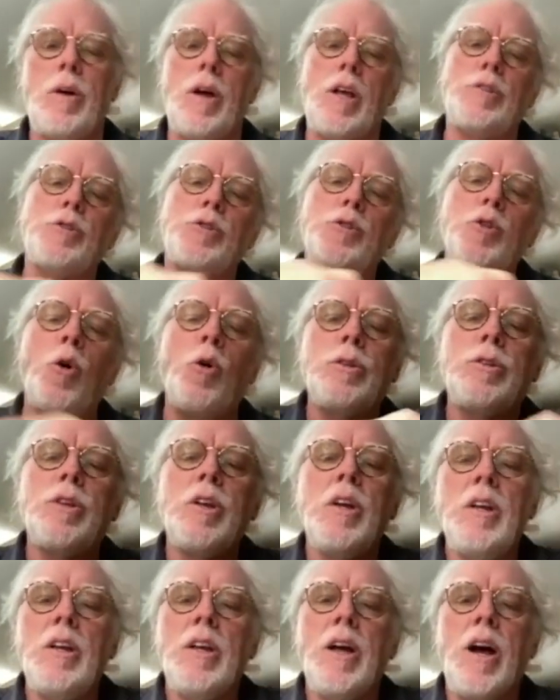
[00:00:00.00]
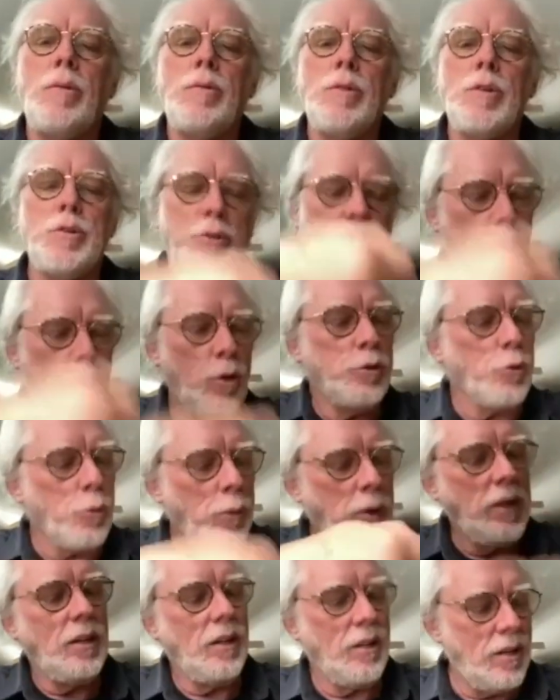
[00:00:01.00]
I sold I was
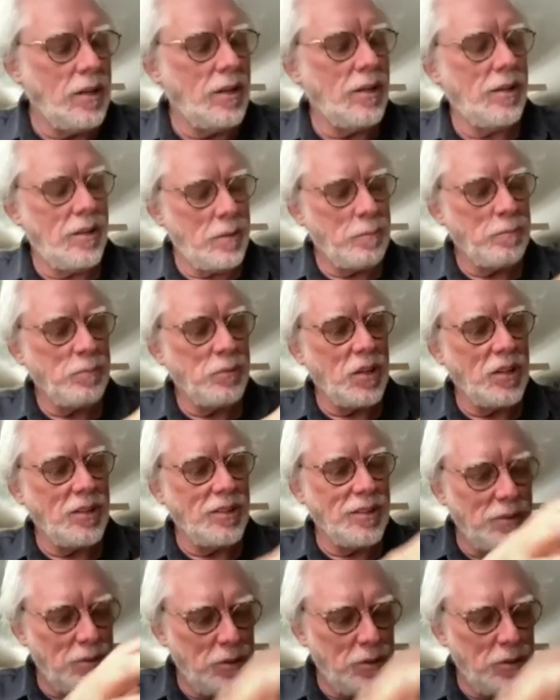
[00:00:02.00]
soldering uh, the,